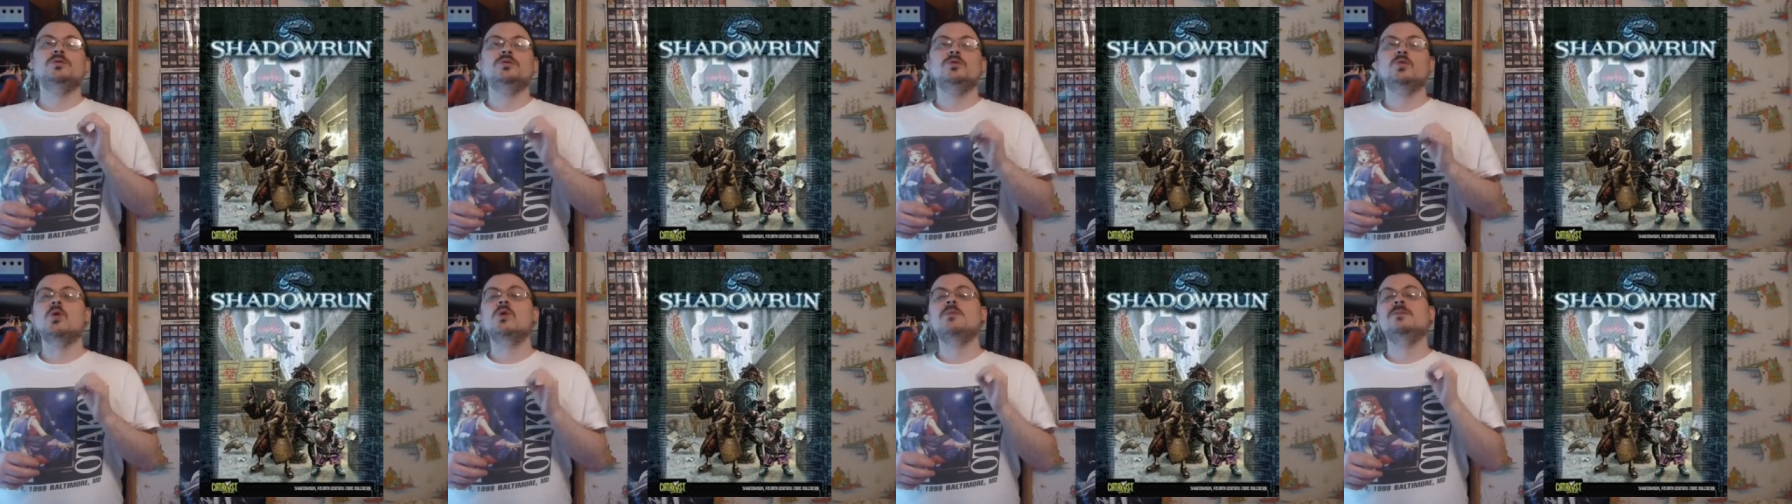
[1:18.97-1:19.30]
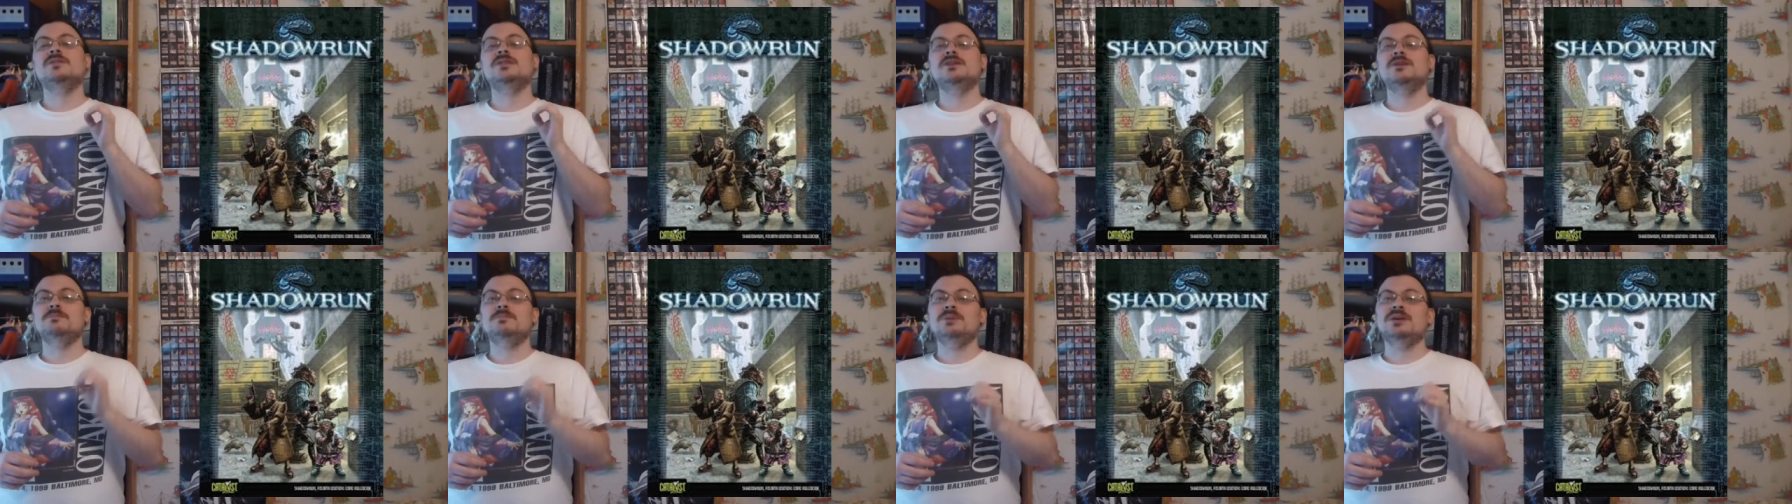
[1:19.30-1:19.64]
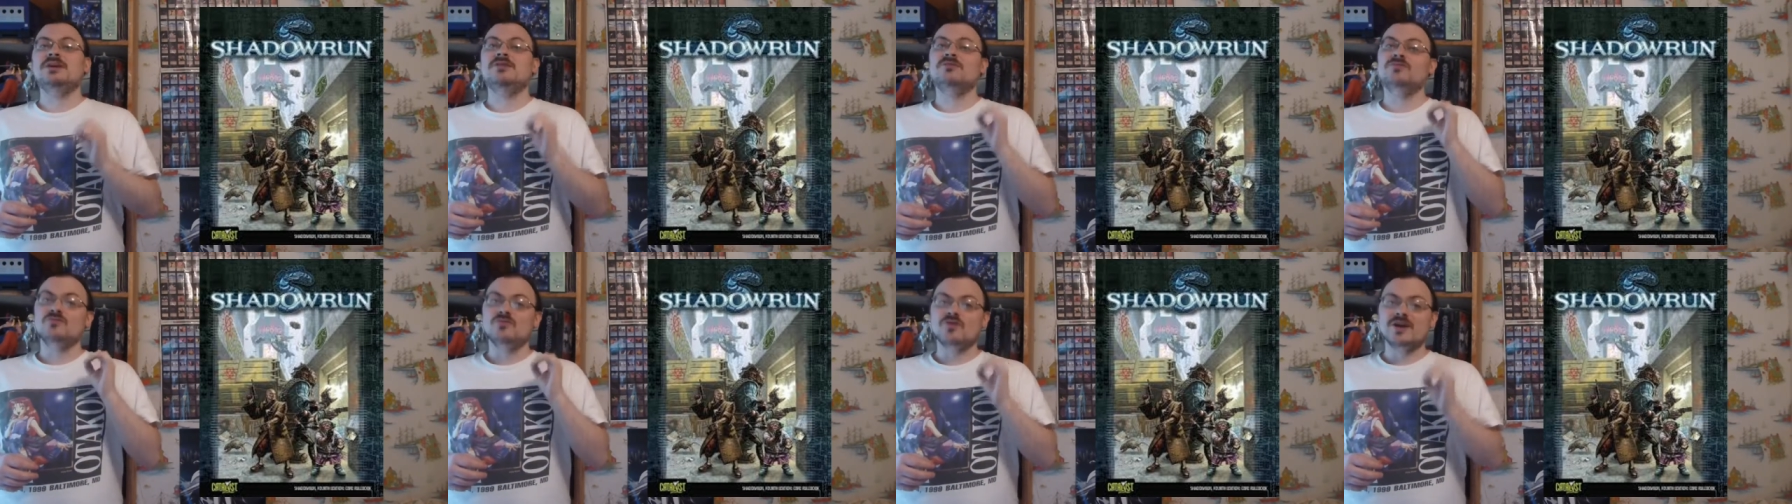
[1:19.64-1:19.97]
normally
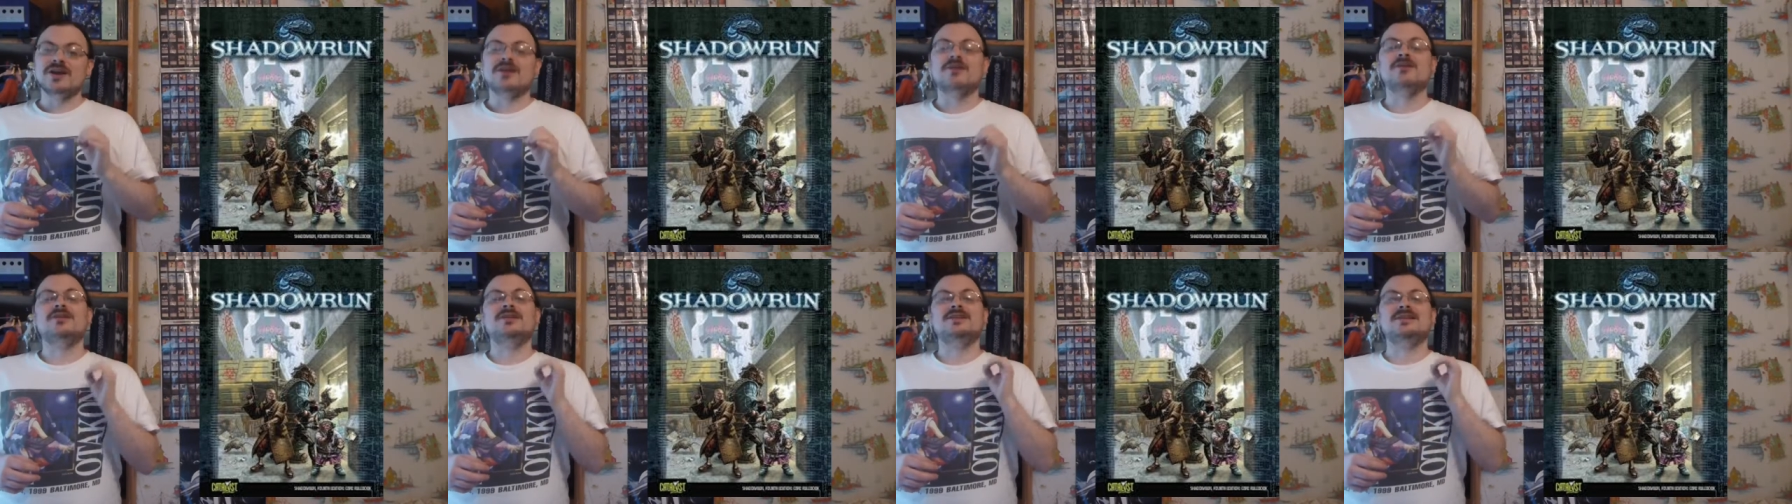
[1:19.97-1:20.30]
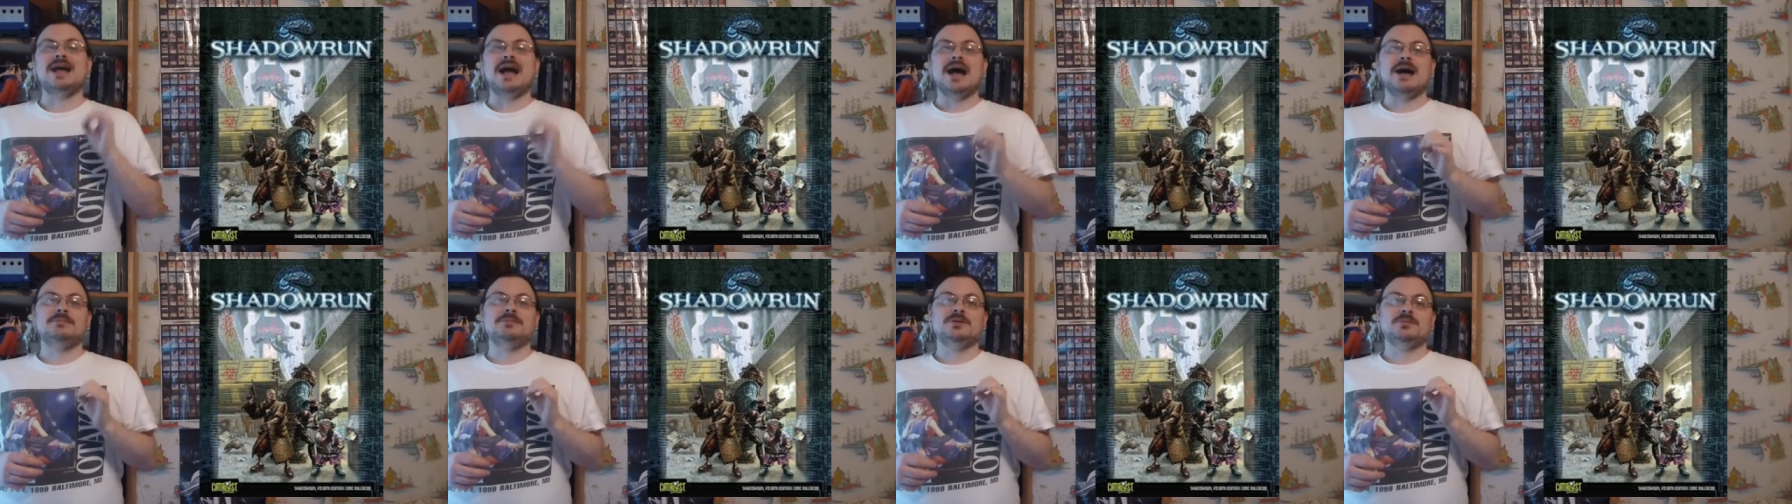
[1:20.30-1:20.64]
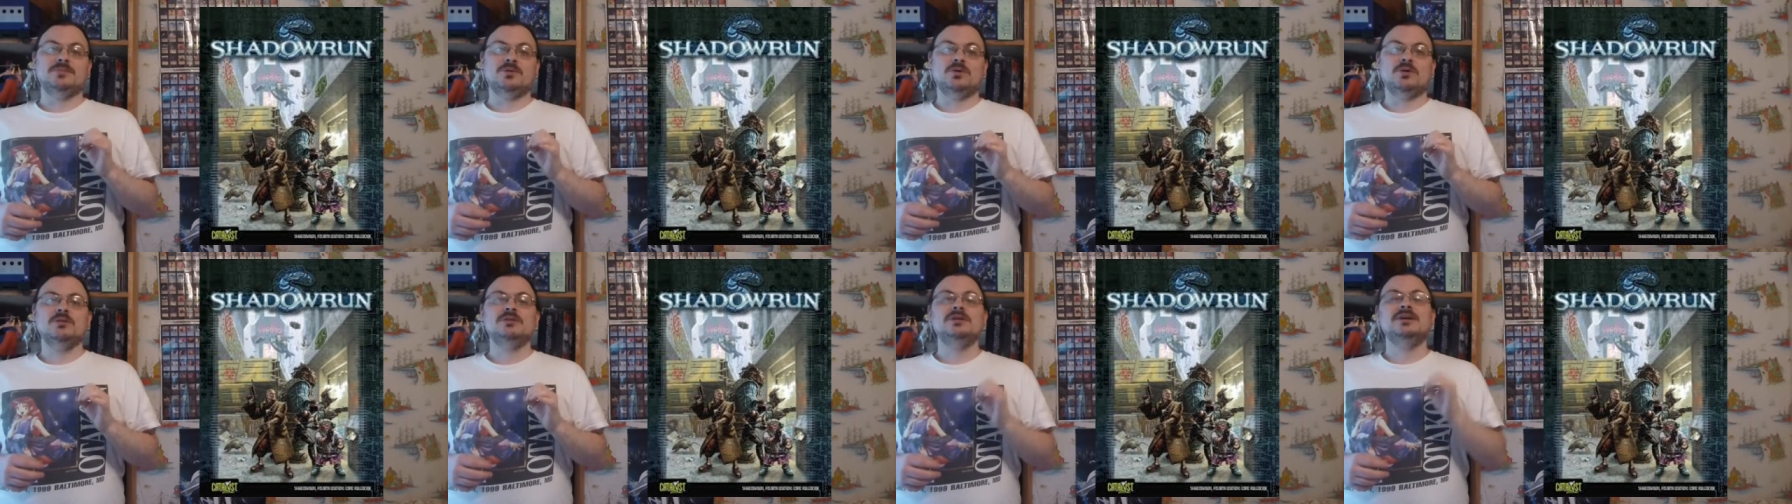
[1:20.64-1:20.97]
be rigger
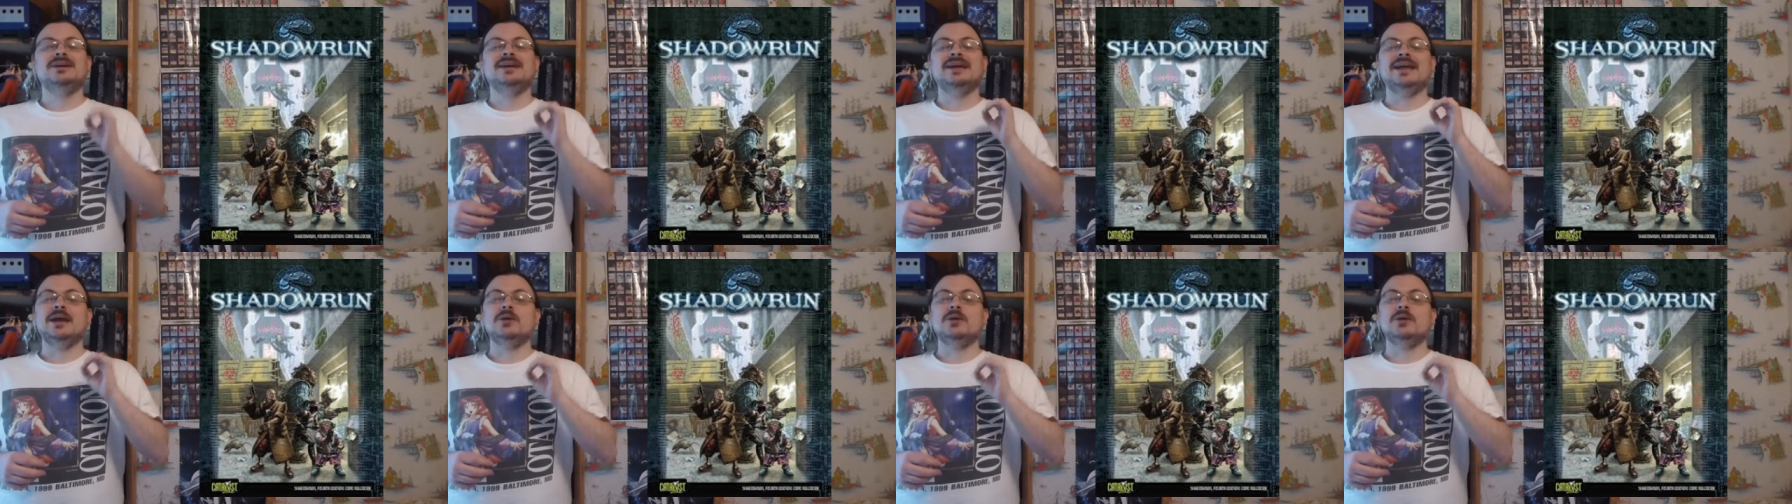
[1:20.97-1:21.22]
adaptable.